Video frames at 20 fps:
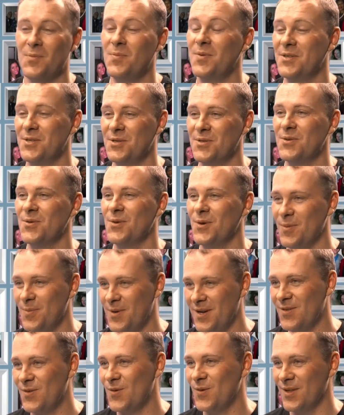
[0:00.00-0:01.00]
Oh, Peaches and
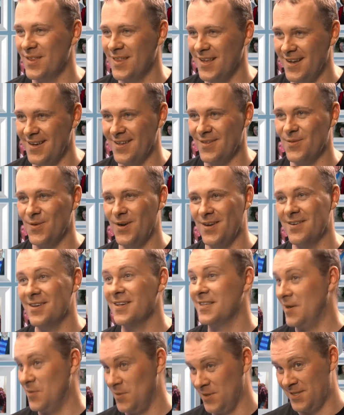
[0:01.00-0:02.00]
Herb. I saw you there as well
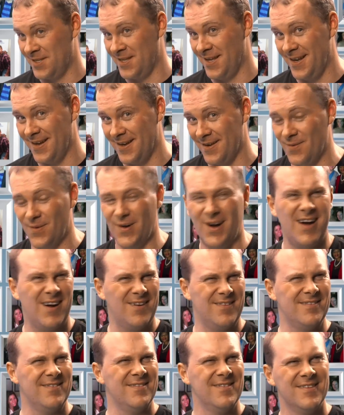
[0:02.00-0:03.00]
because I was there.
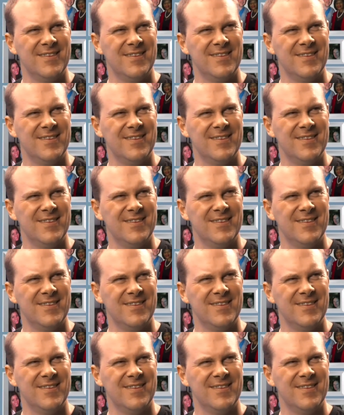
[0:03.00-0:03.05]
Wow.